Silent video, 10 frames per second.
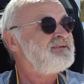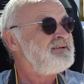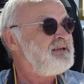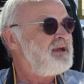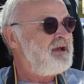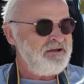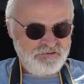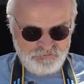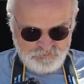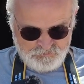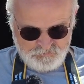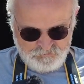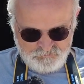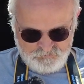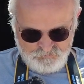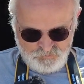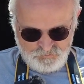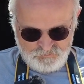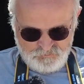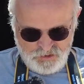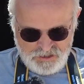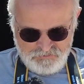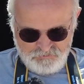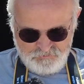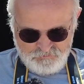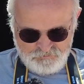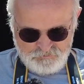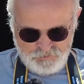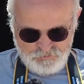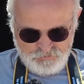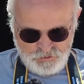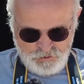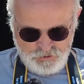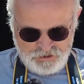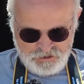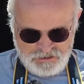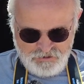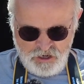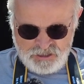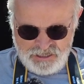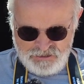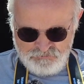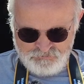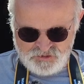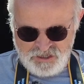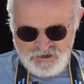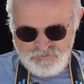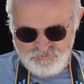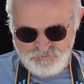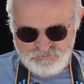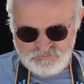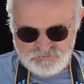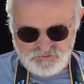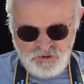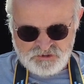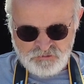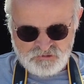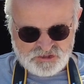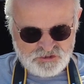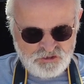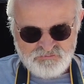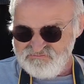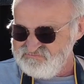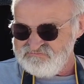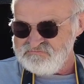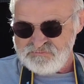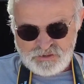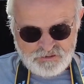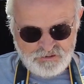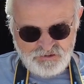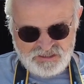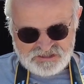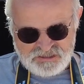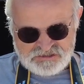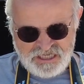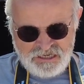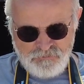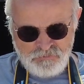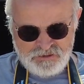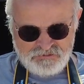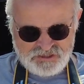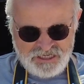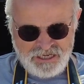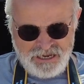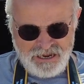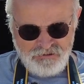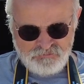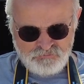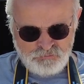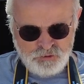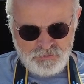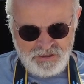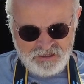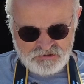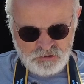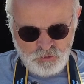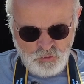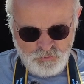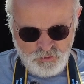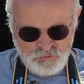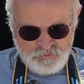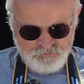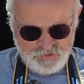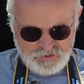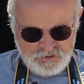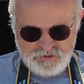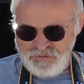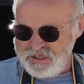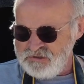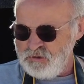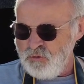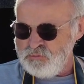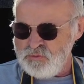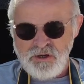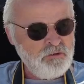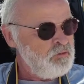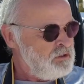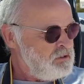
Yeah. Yeah. Liking that. Okay, so as far as I'm concerned, that's it. Take it take it out, put it back into normal, back into normal mode.